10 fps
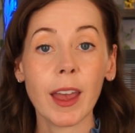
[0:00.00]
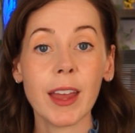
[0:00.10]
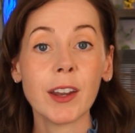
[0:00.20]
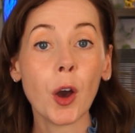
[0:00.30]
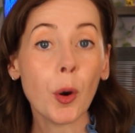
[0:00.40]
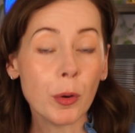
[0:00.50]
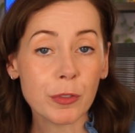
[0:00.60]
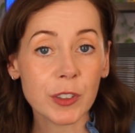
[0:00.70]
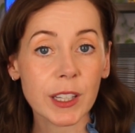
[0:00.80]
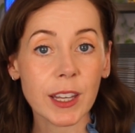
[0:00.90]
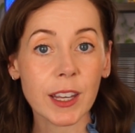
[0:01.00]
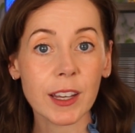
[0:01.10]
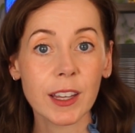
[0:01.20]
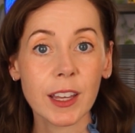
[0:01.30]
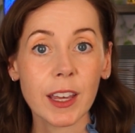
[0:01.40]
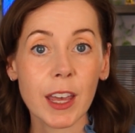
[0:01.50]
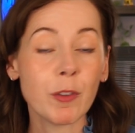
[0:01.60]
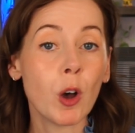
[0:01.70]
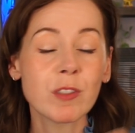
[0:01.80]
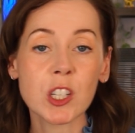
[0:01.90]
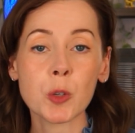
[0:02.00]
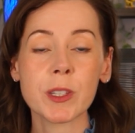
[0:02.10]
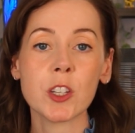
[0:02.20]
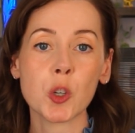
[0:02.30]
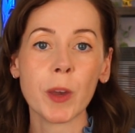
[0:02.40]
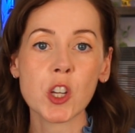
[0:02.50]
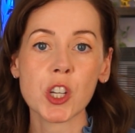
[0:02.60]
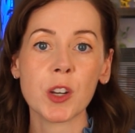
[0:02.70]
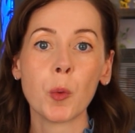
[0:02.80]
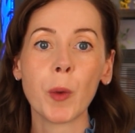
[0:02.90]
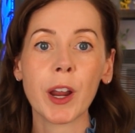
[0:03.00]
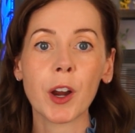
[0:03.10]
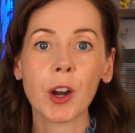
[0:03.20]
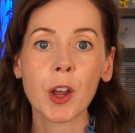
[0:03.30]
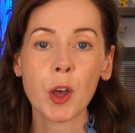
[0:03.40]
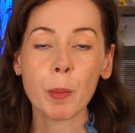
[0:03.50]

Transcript: and hopefully evolves into a situation where